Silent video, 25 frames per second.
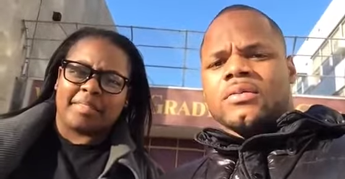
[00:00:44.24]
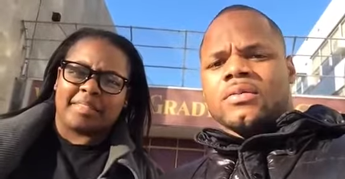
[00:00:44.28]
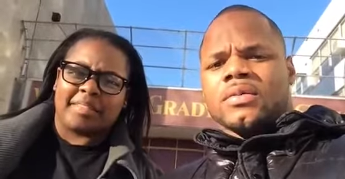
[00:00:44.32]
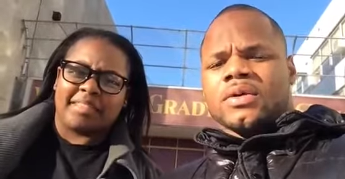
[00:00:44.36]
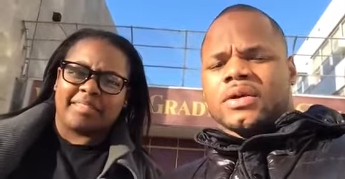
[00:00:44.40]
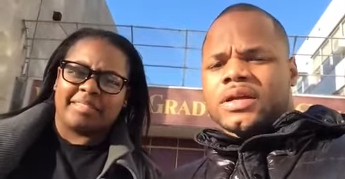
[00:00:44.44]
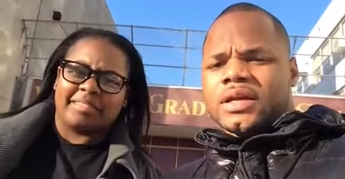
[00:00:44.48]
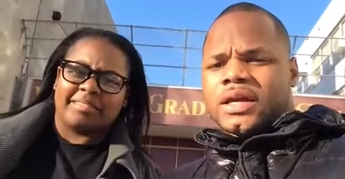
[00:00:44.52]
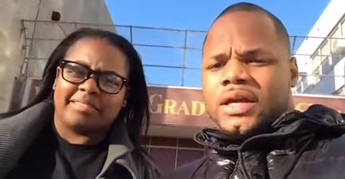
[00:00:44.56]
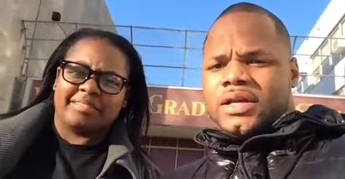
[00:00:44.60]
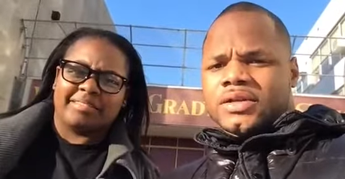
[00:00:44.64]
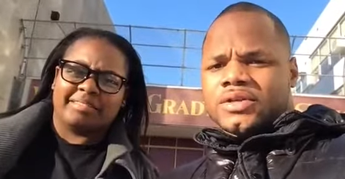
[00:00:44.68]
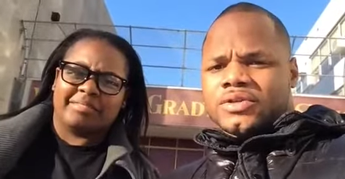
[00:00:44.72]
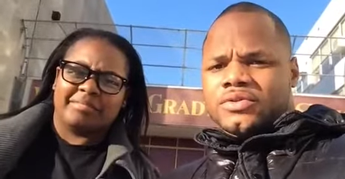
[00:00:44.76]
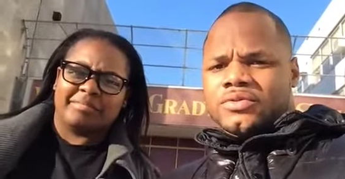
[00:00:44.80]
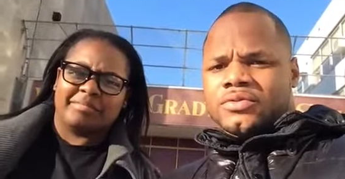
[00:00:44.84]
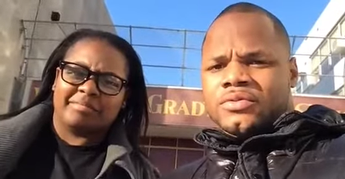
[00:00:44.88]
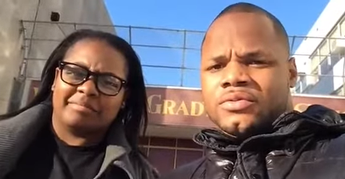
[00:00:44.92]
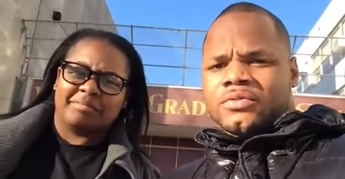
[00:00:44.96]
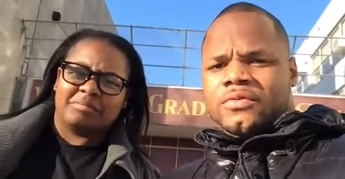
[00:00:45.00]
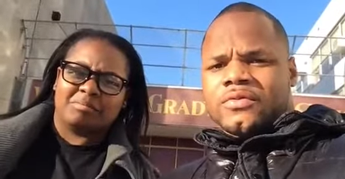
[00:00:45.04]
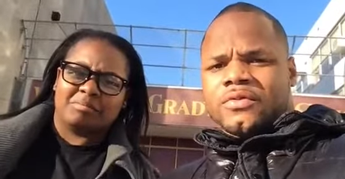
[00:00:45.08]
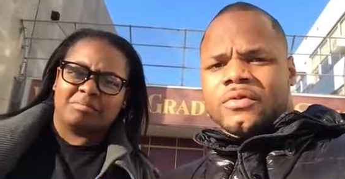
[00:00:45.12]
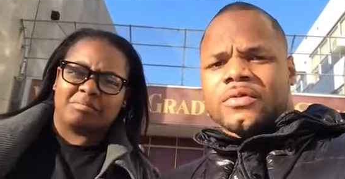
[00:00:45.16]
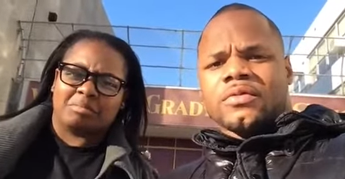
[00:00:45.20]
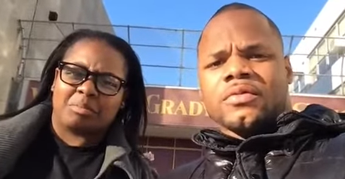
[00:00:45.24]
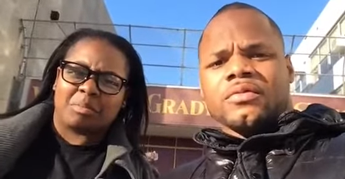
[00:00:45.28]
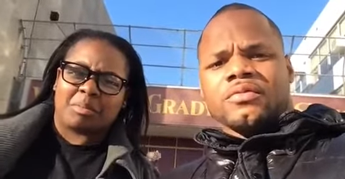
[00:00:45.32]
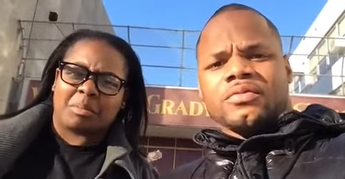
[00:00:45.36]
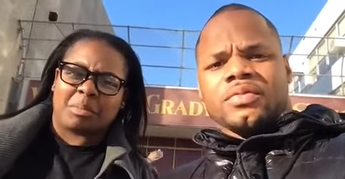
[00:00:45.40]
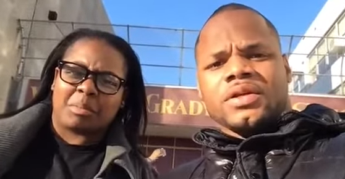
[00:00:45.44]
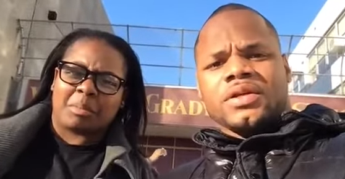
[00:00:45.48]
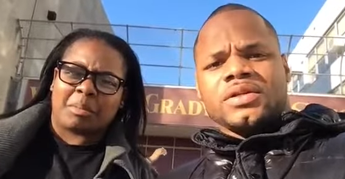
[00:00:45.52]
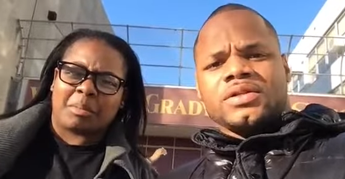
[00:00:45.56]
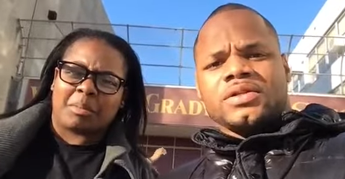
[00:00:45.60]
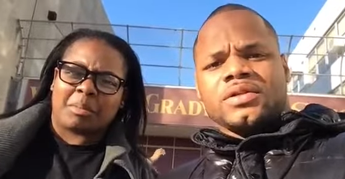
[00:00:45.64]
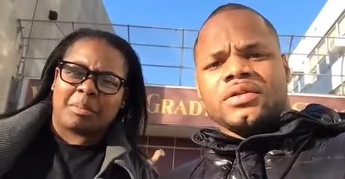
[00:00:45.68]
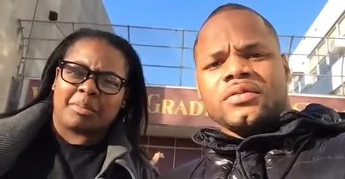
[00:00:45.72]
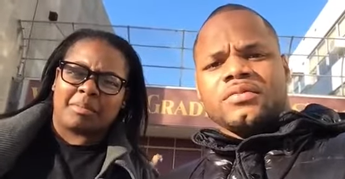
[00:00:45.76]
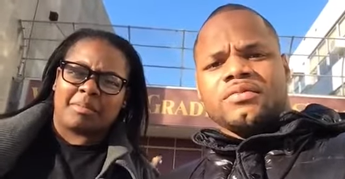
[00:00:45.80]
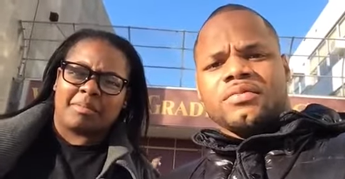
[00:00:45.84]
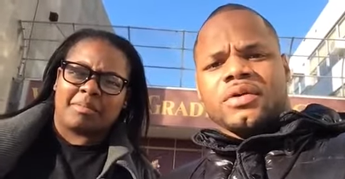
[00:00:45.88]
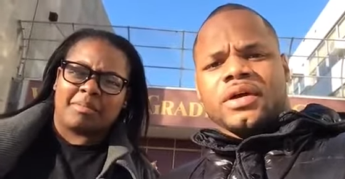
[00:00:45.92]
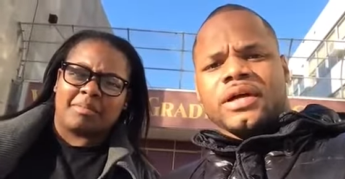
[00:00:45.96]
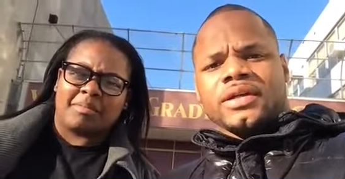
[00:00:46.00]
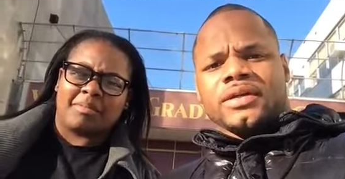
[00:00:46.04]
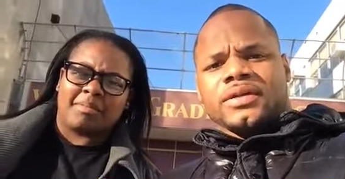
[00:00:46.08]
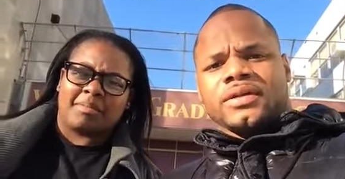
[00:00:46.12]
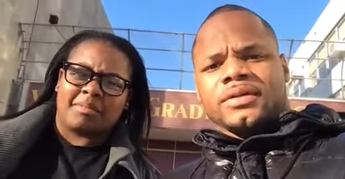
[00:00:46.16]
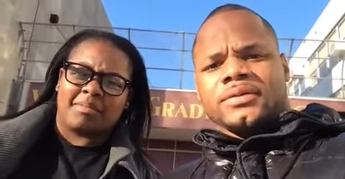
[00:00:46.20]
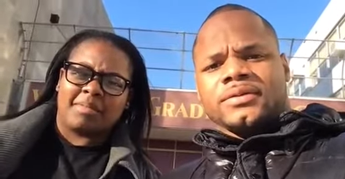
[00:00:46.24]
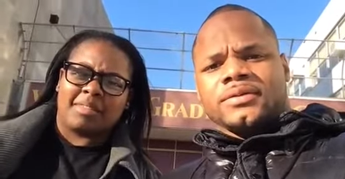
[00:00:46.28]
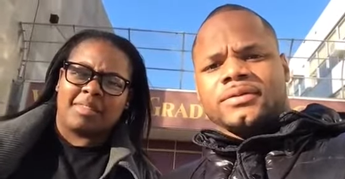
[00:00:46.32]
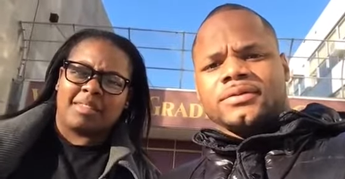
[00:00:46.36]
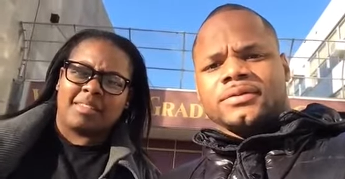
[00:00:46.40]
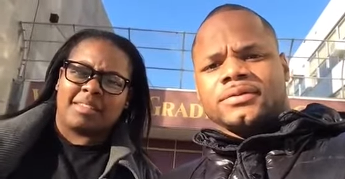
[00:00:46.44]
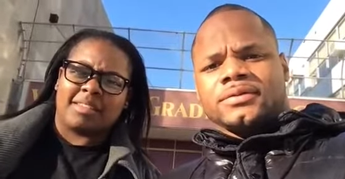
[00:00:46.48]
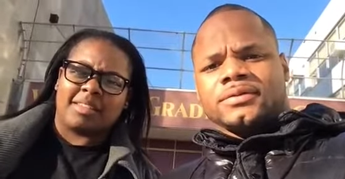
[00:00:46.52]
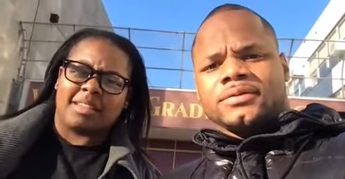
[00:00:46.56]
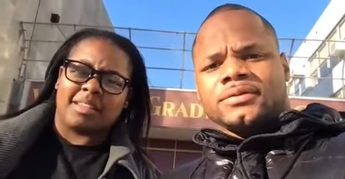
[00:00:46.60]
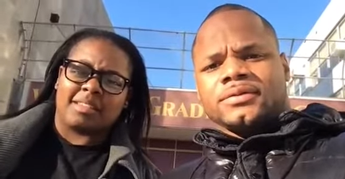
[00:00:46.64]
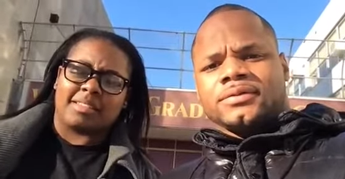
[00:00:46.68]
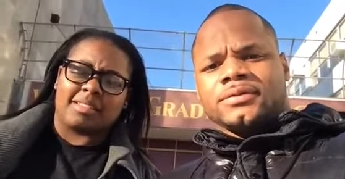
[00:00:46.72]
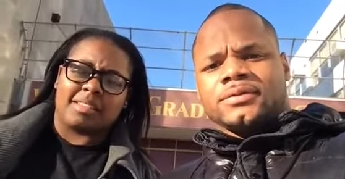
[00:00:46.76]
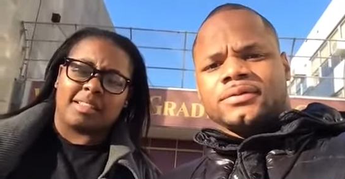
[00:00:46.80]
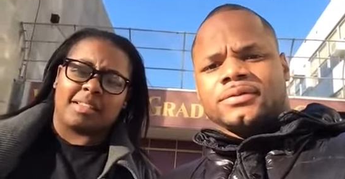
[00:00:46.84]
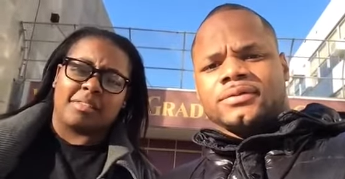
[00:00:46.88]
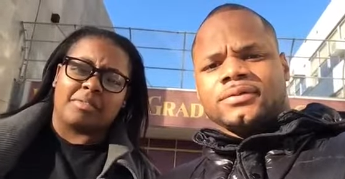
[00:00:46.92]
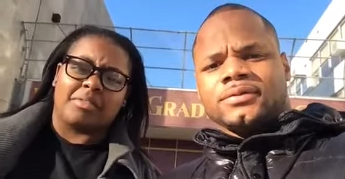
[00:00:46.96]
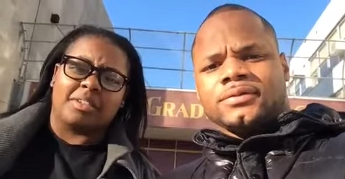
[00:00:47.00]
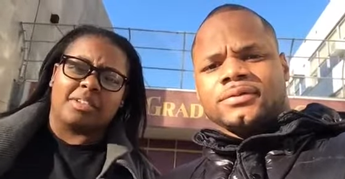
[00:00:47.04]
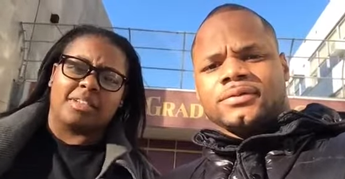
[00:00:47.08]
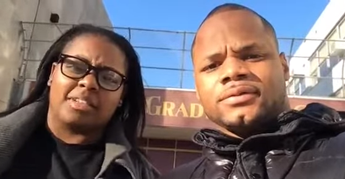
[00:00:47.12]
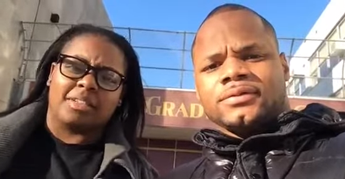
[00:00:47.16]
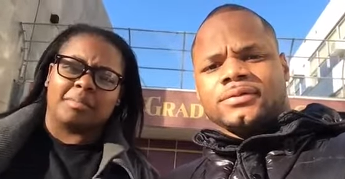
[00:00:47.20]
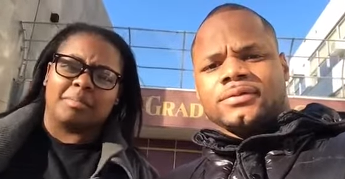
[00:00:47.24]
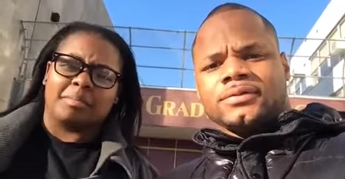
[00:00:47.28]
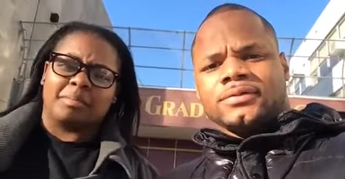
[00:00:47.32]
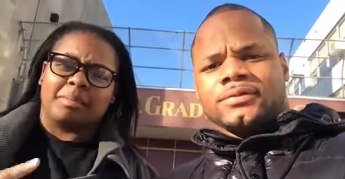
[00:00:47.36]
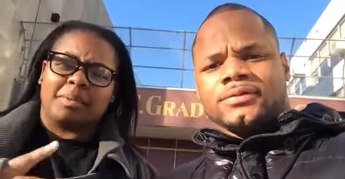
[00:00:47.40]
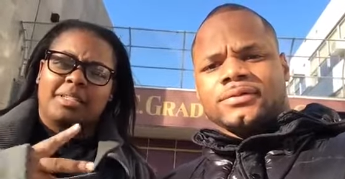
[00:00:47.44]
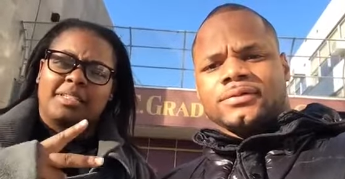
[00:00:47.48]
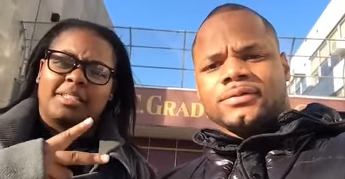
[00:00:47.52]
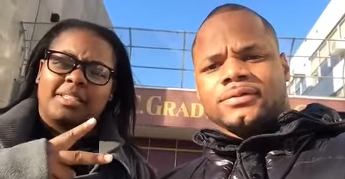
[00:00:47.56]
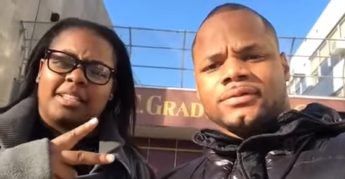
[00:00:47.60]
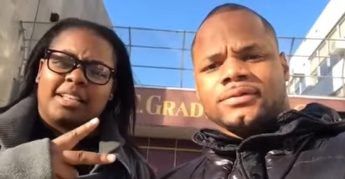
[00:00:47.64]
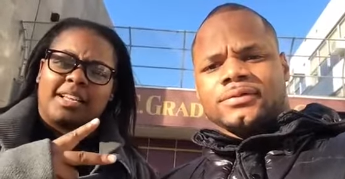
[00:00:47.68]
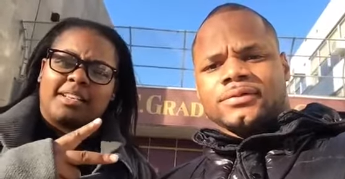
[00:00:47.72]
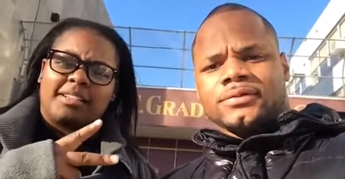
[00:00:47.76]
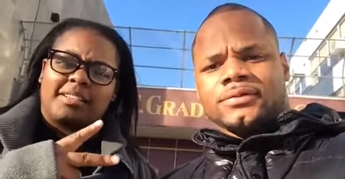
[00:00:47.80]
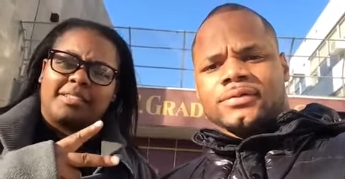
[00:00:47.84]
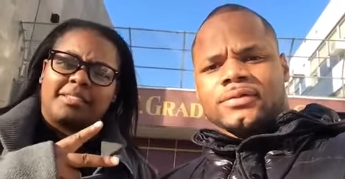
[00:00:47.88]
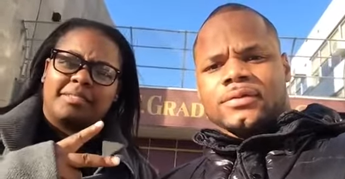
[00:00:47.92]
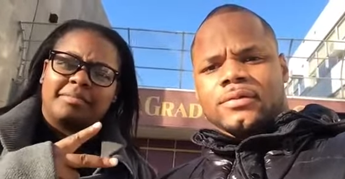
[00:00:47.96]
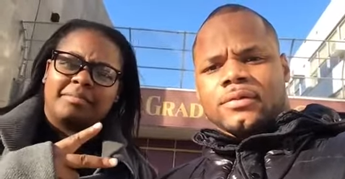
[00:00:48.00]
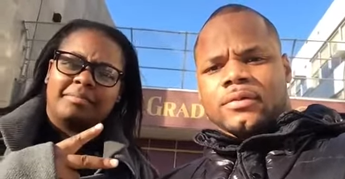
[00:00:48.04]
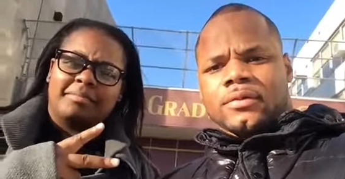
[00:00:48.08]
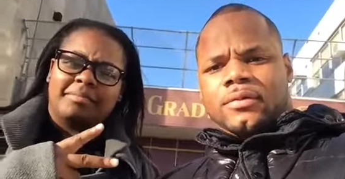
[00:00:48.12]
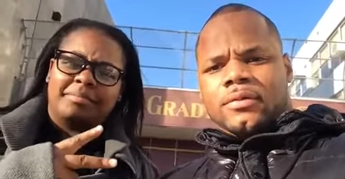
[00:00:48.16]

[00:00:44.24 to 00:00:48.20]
Speaker 1: We'll catch you from the beach or the bank.
Speaker 2: Yes, definitely. Peace, guys.